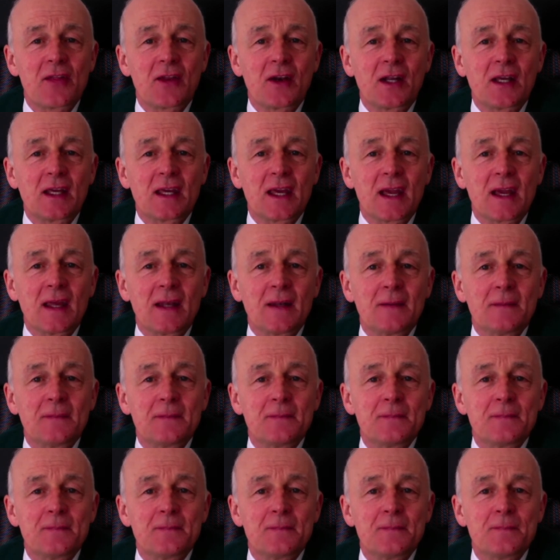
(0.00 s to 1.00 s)
again.
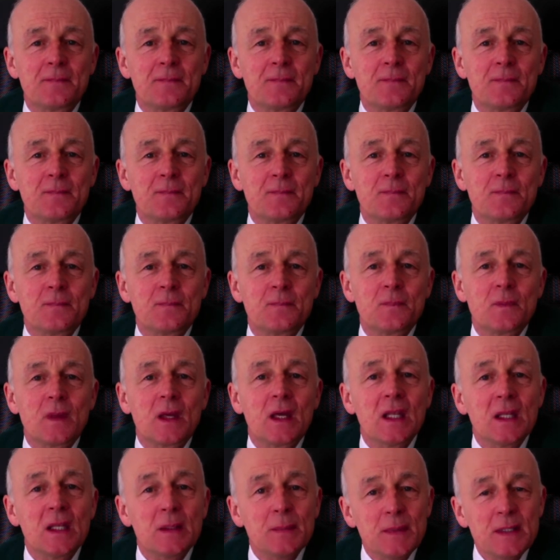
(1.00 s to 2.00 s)

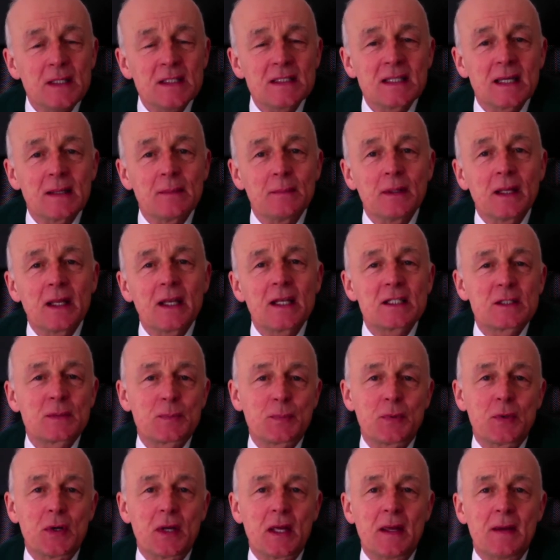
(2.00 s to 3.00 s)
In the meantime, let us
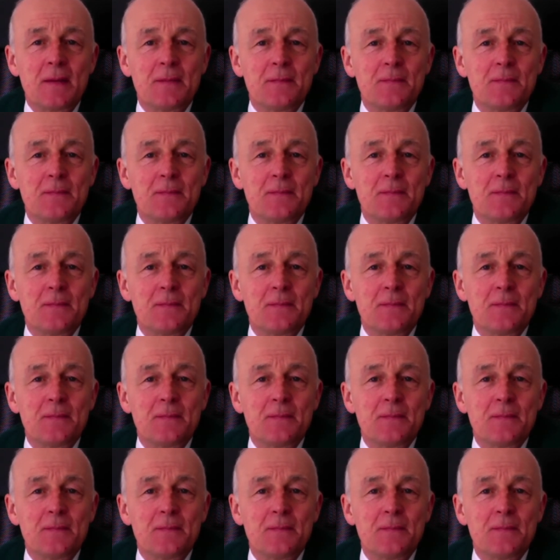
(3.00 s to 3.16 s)
pray.